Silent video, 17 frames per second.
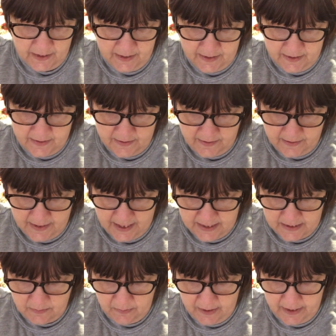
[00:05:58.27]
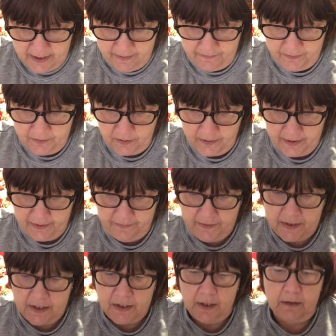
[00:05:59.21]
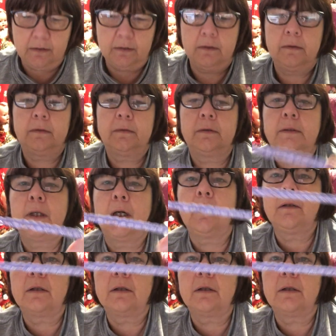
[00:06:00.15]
So that's what they're for. They're for doll